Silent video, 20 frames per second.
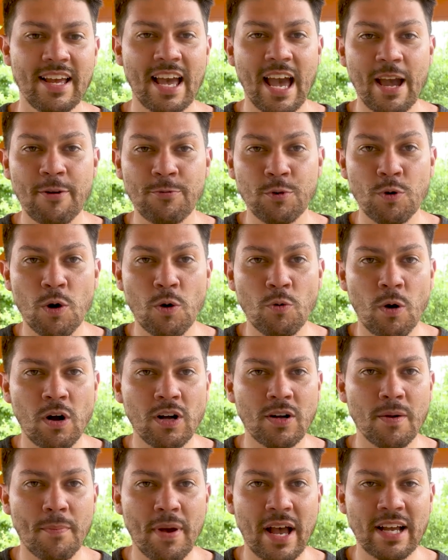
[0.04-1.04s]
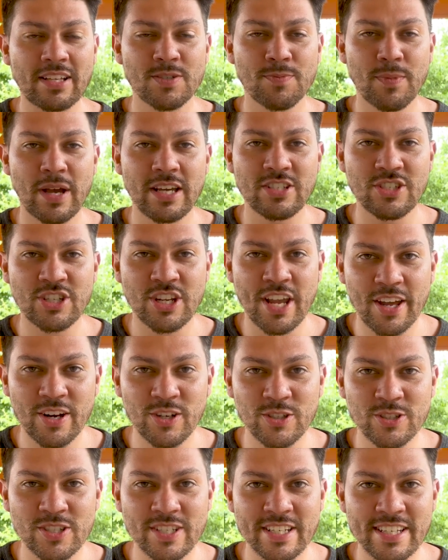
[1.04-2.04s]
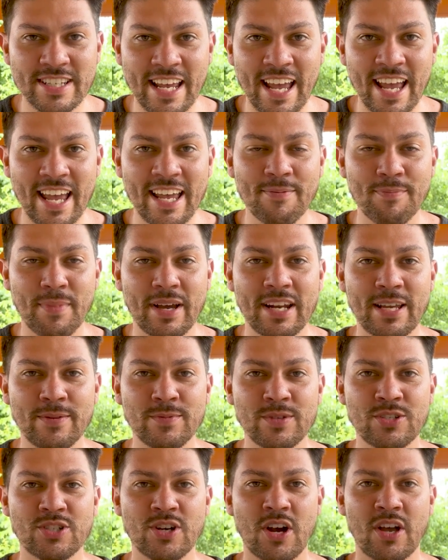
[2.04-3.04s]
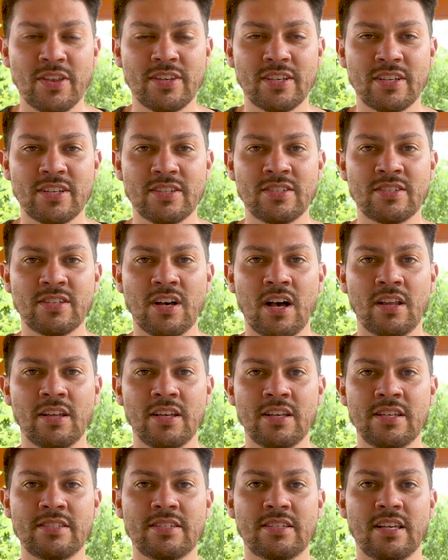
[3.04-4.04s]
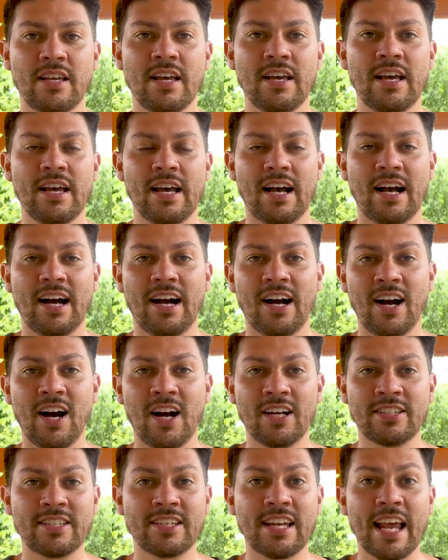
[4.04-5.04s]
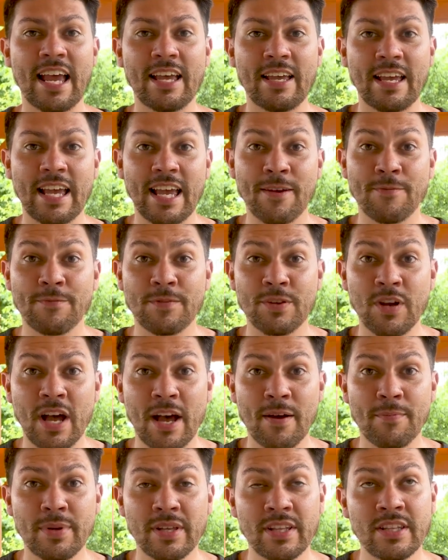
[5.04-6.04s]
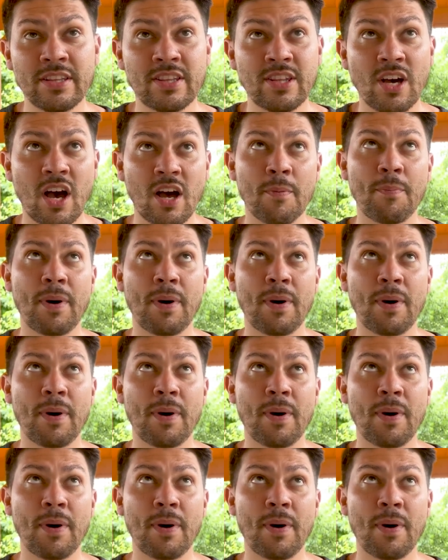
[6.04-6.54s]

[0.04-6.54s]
Hey everyone, welcome back to my channel. Today, my name is Jonathan Gonzalez. Today, if you have been thought